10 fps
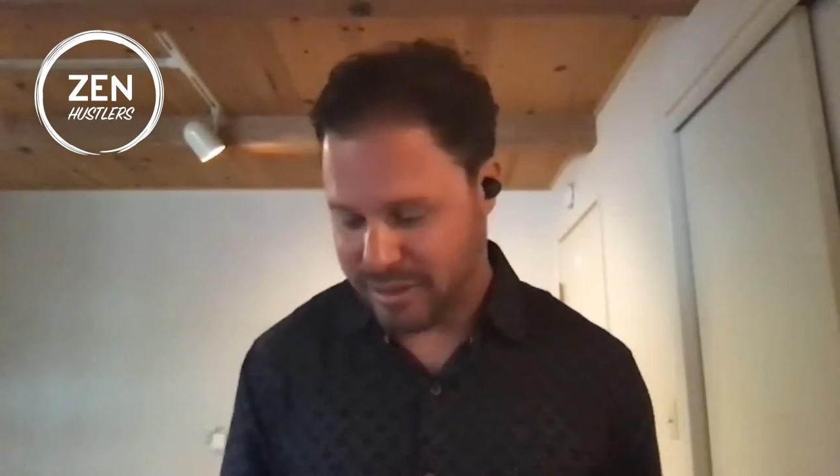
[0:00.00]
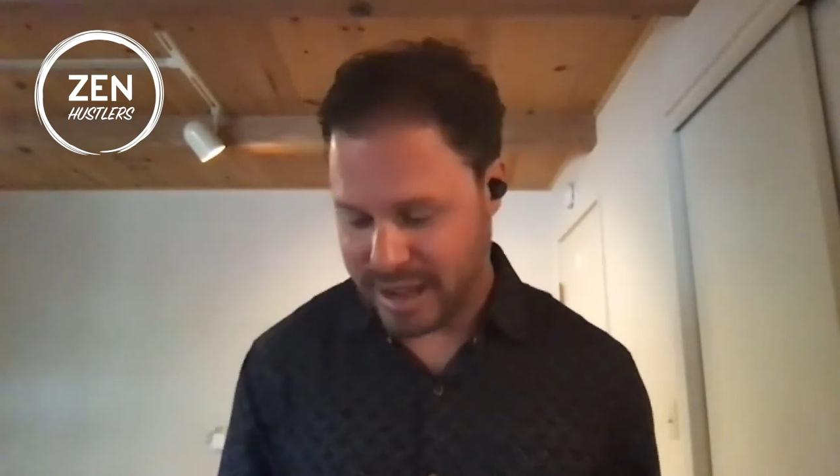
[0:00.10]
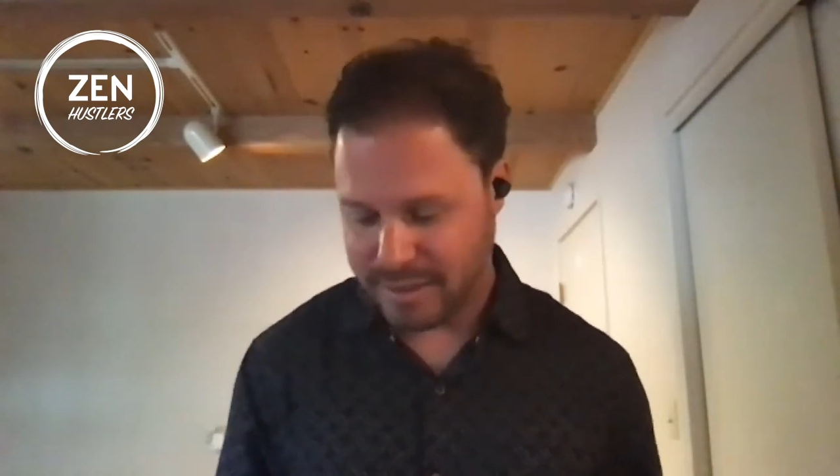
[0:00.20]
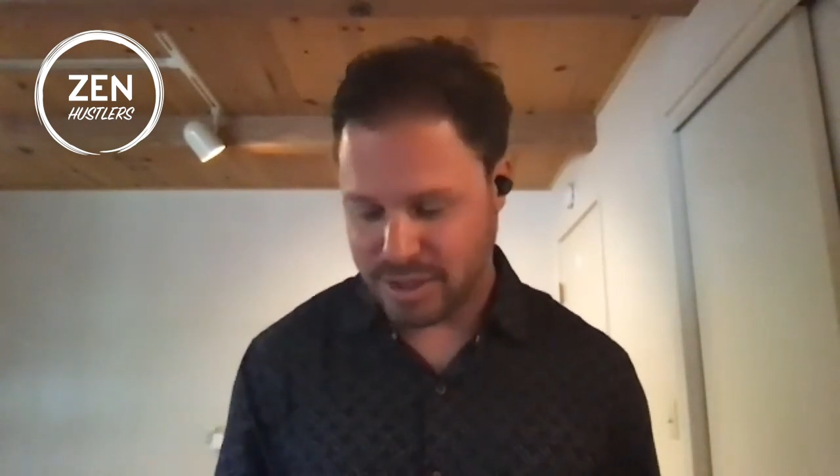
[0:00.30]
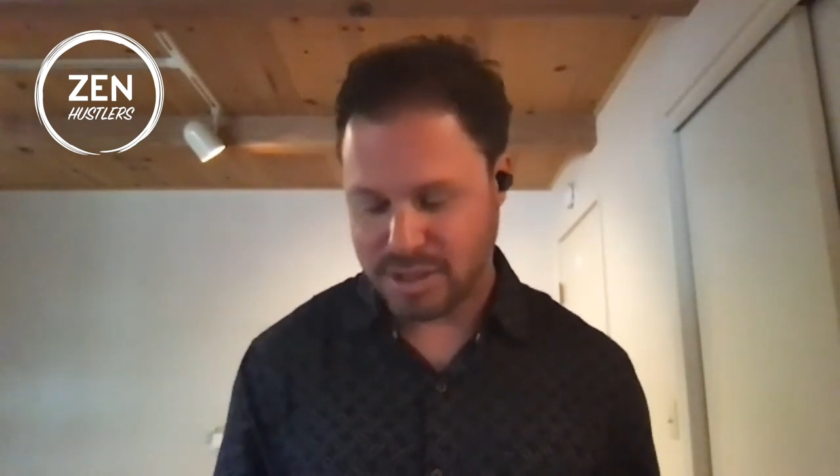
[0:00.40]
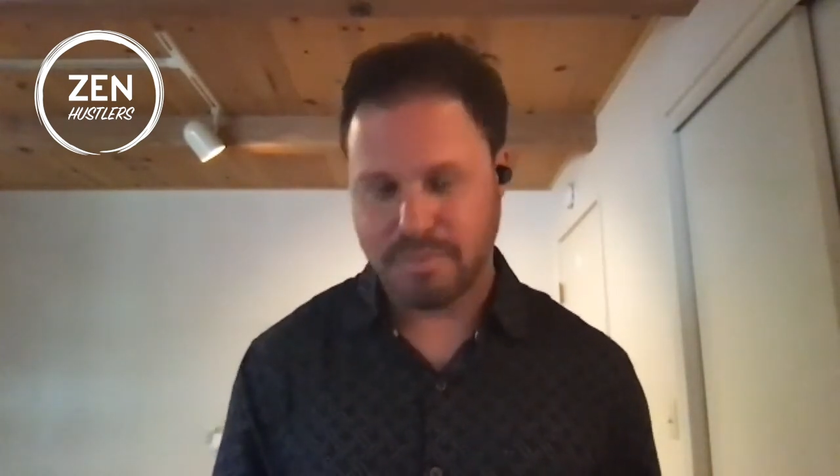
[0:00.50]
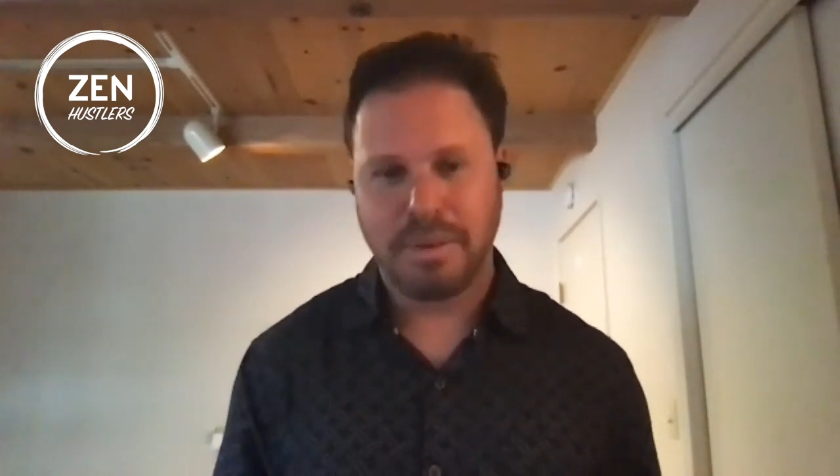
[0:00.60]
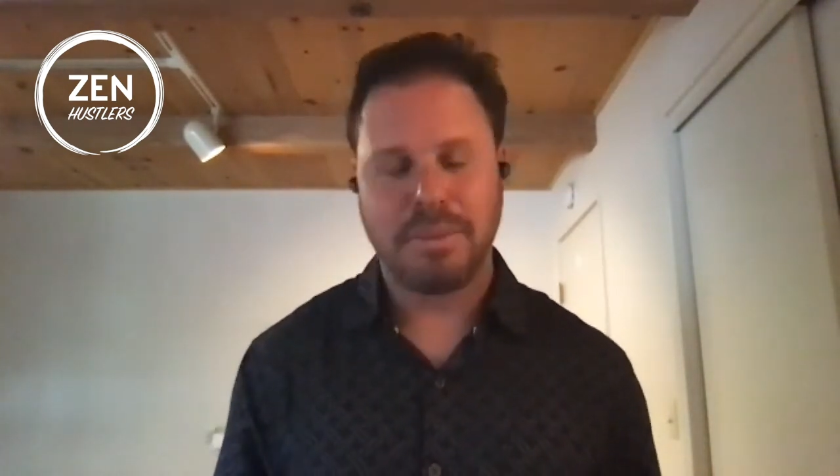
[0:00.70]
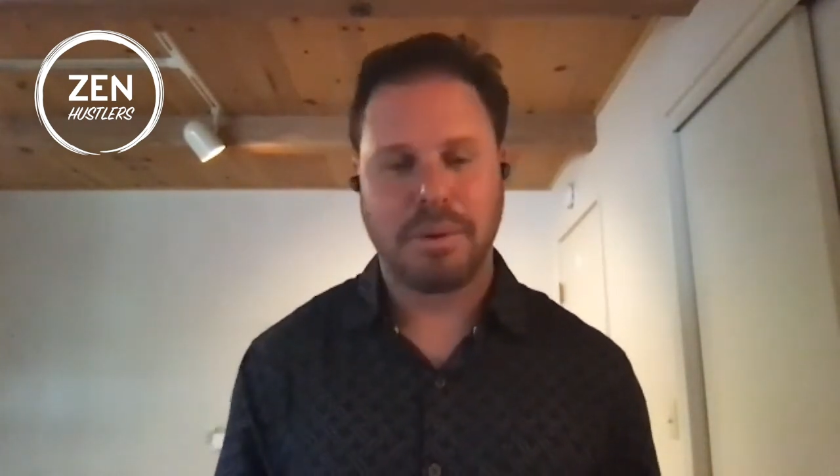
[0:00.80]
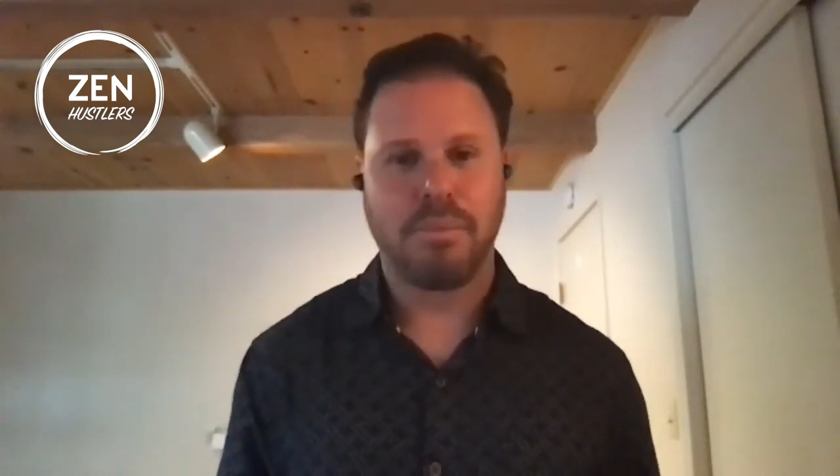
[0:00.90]
fan of just
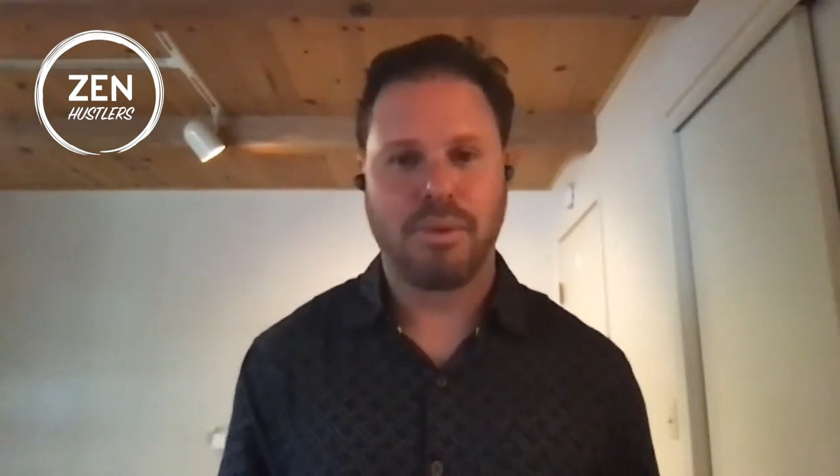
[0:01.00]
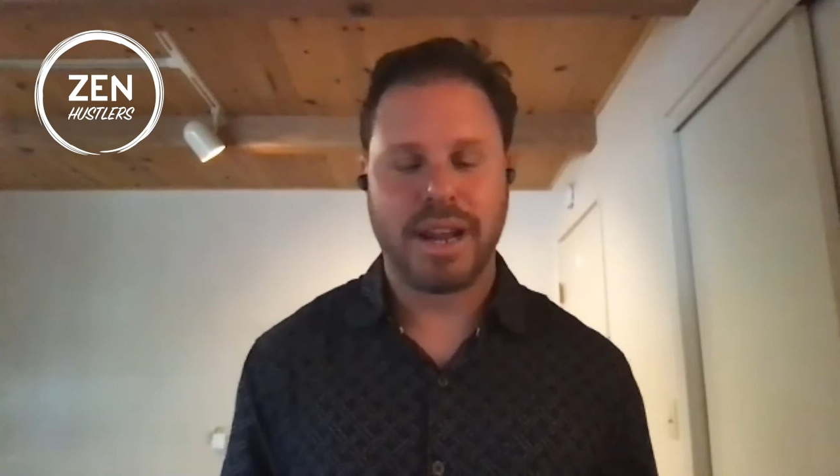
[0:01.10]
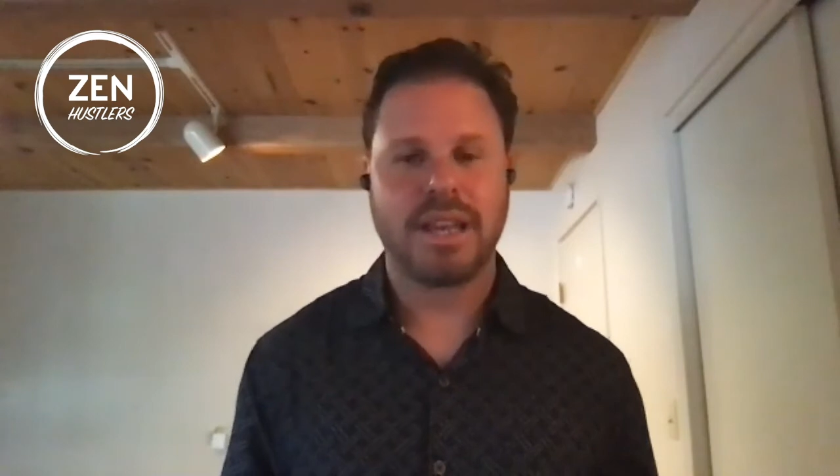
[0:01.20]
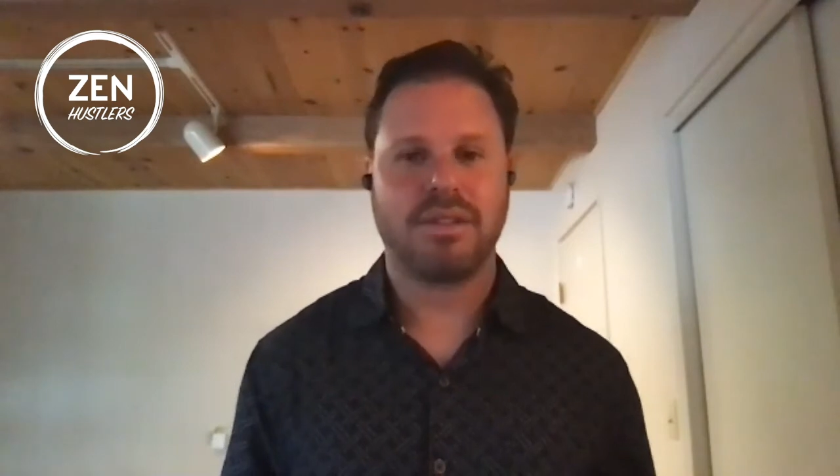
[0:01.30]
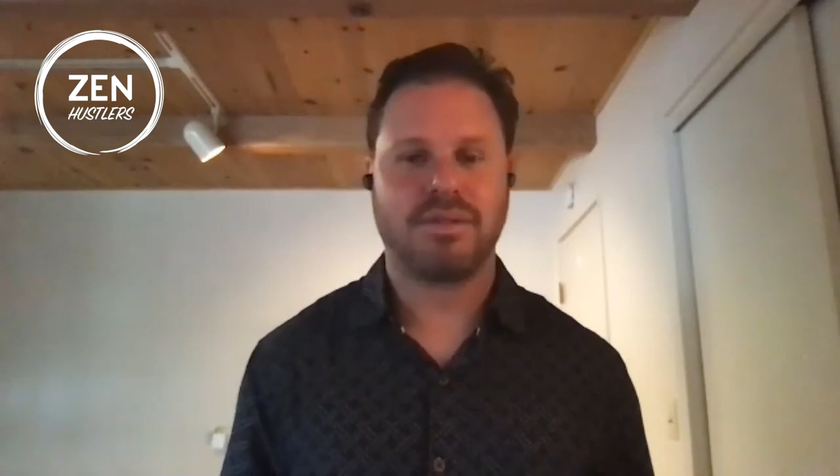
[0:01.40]
people breaking